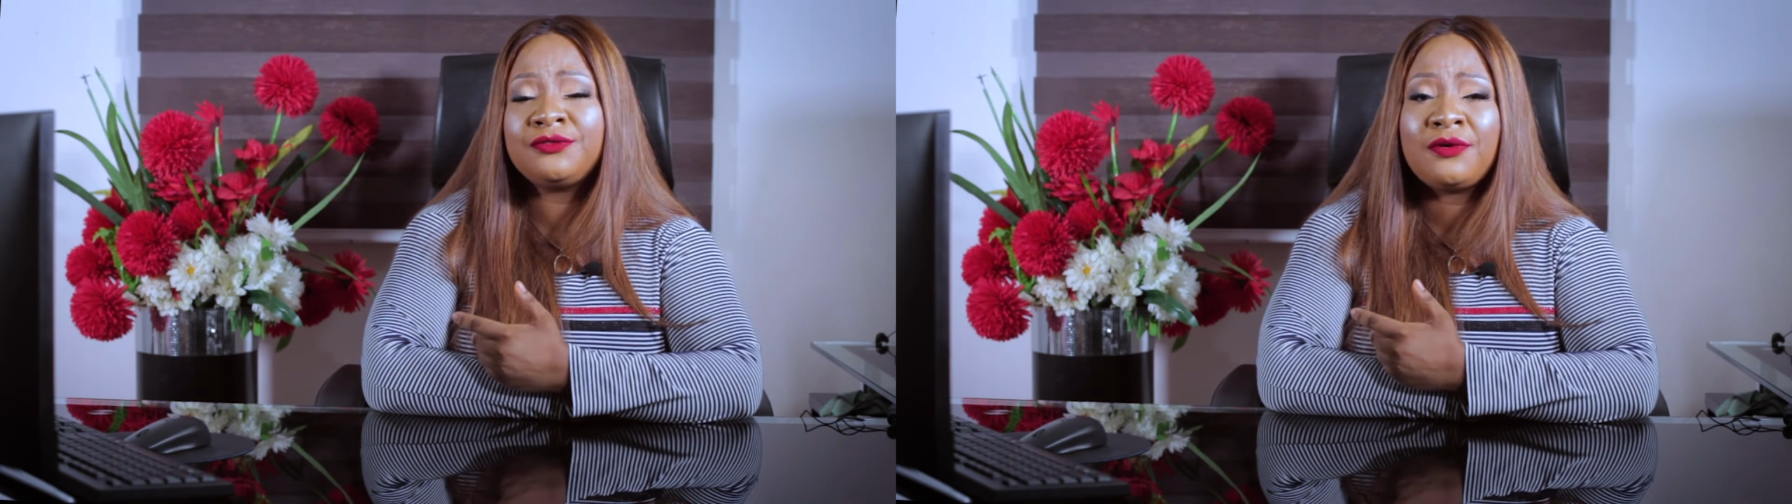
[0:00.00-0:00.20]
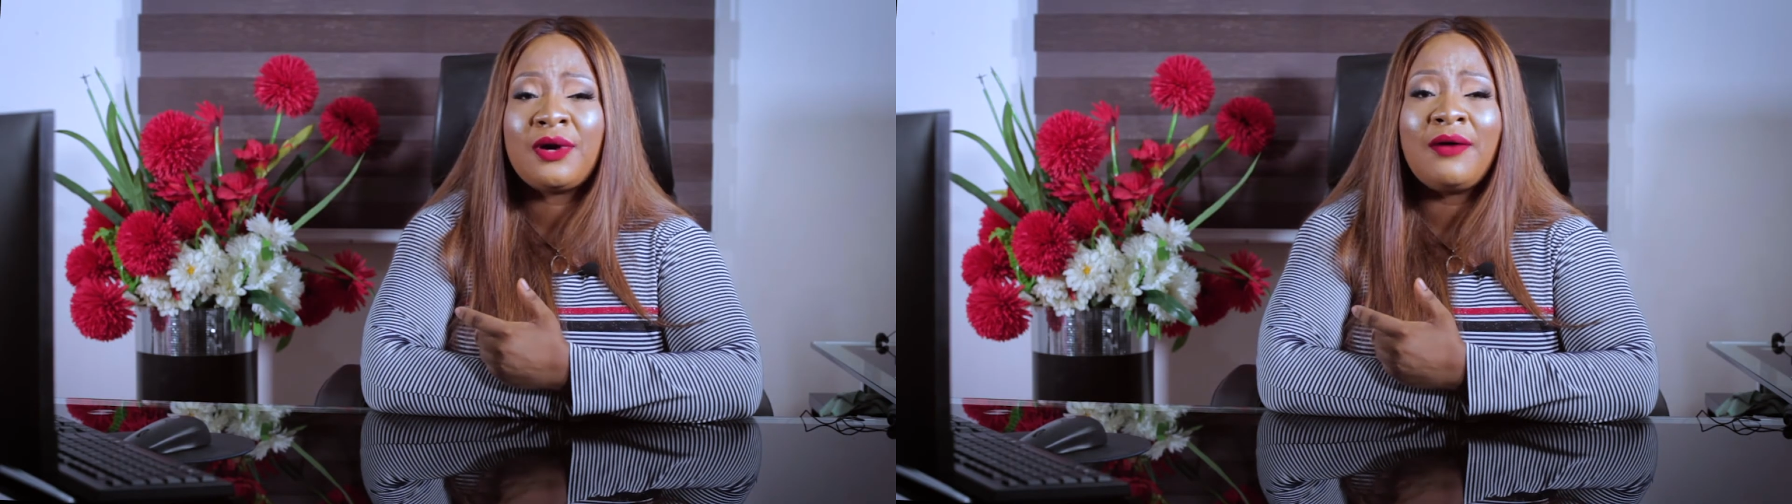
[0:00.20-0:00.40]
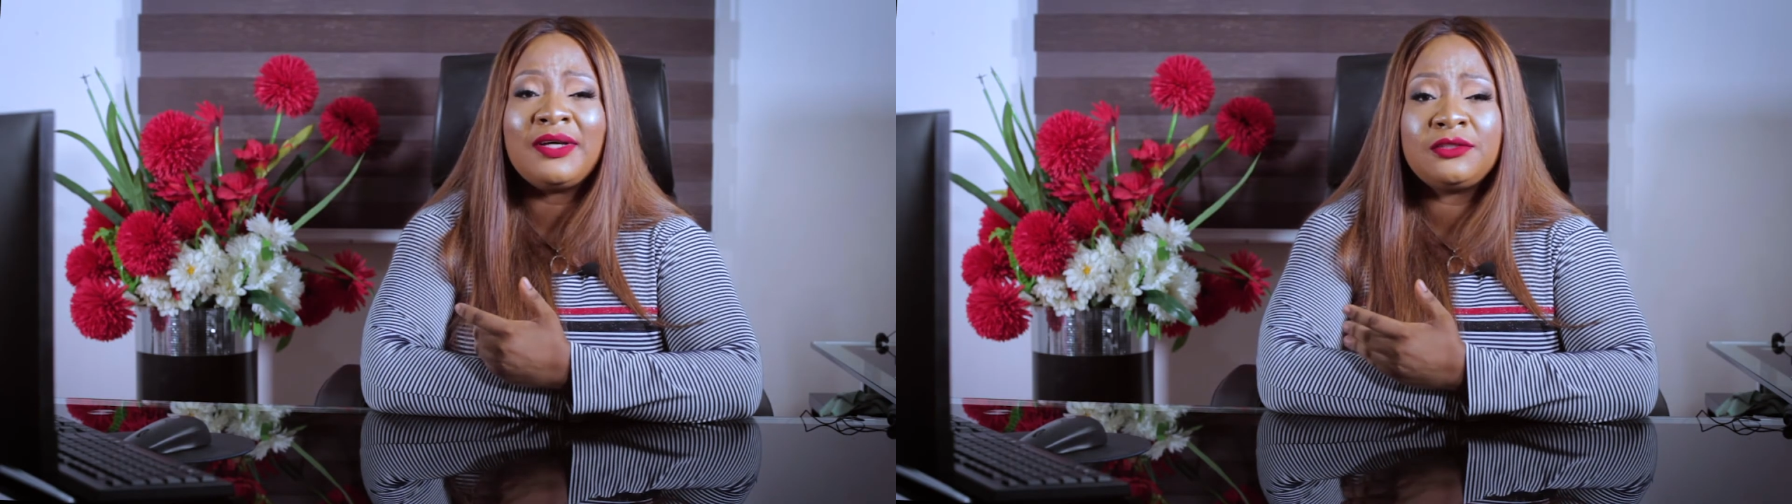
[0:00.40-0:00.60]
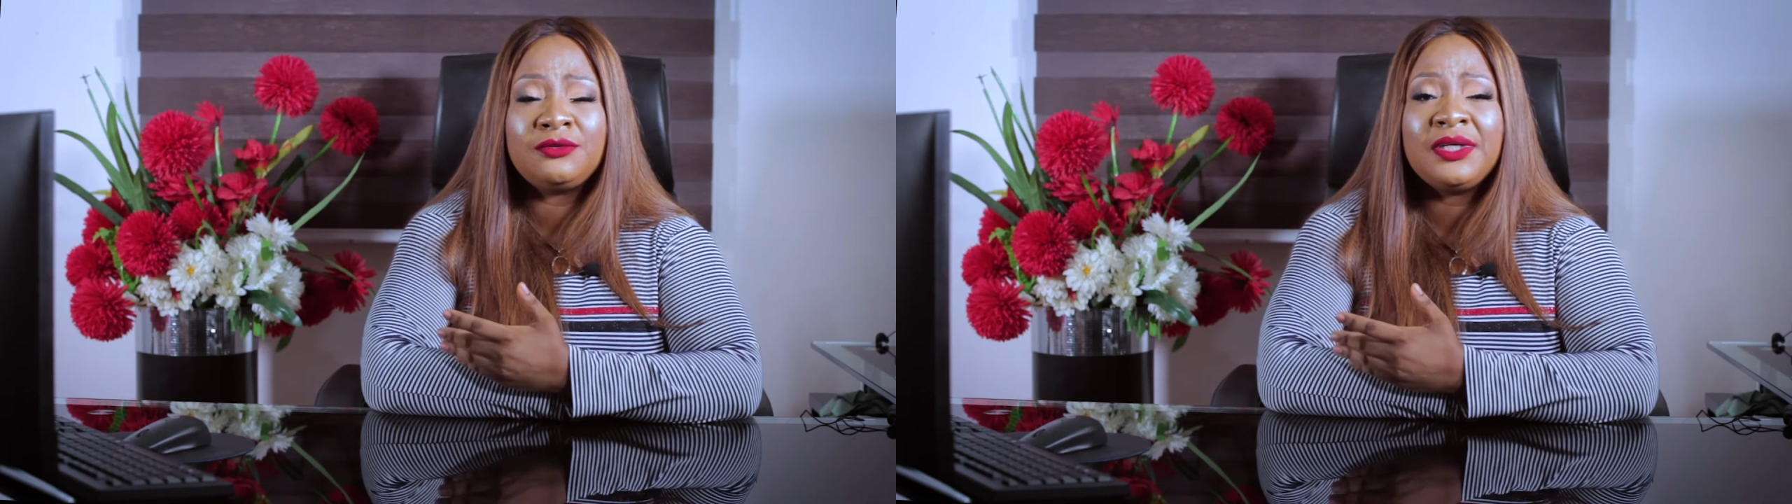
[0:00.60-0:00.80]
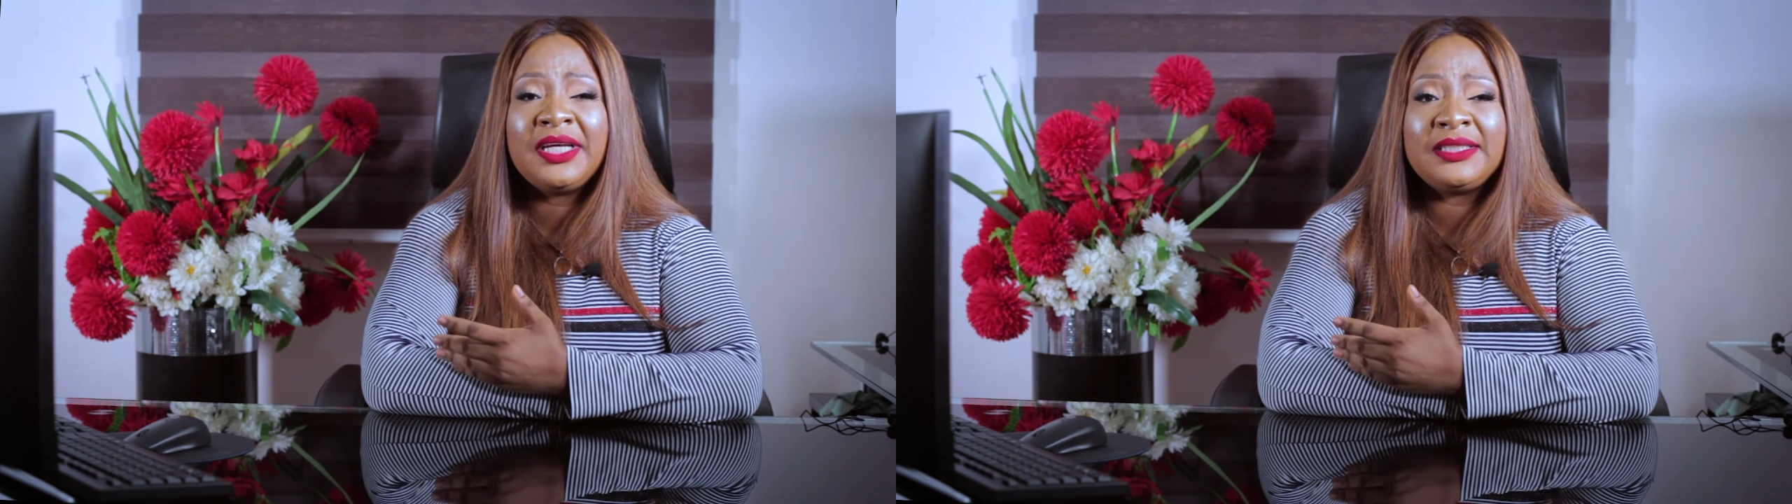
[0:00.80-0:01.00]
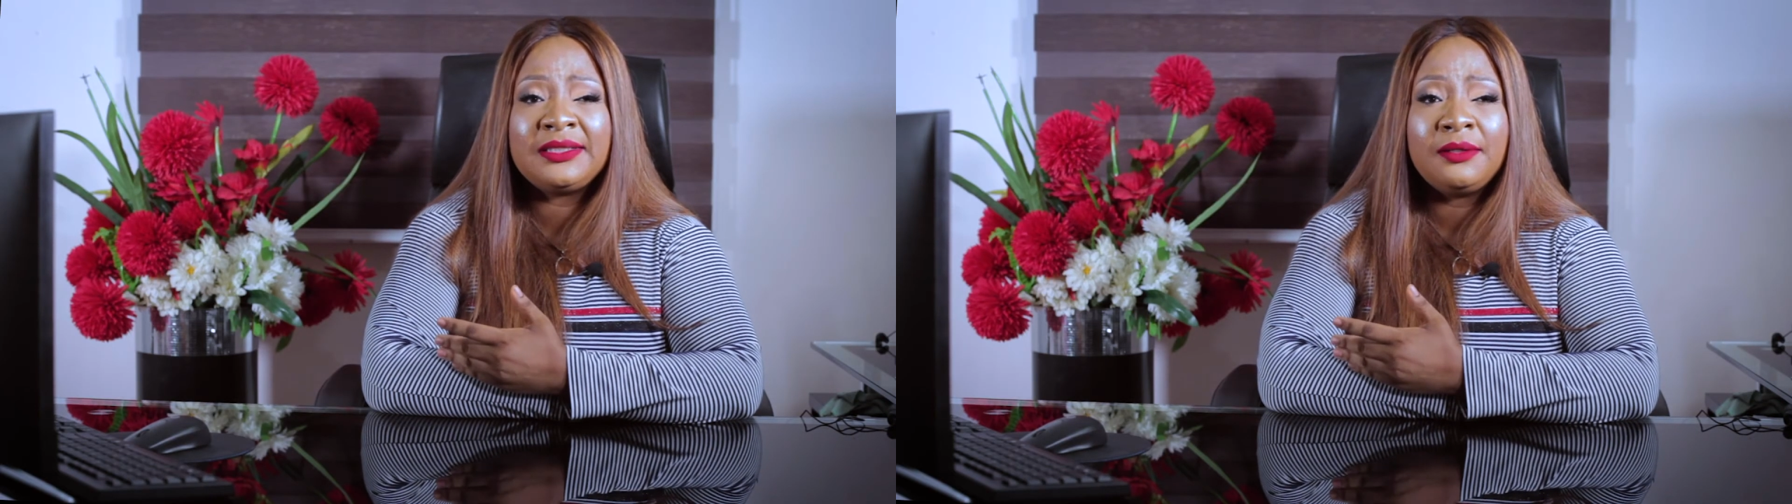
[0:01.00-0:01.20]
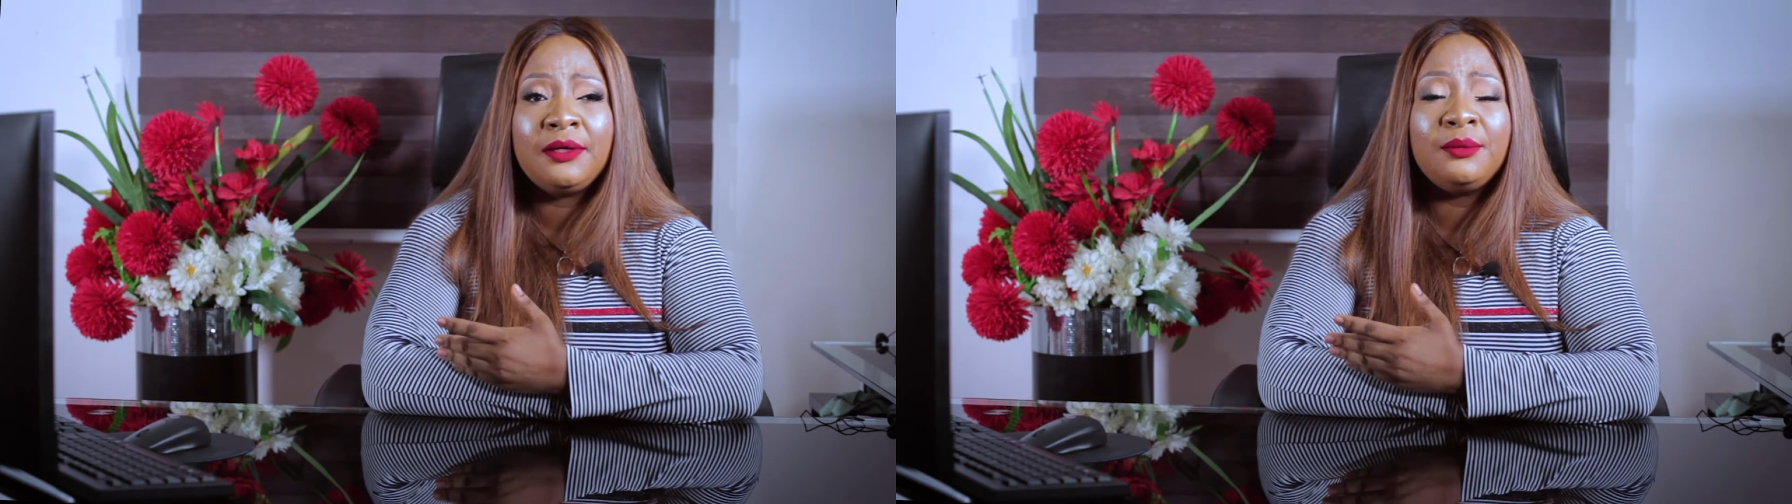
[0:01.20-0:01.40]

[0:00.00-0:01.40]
for our surrogate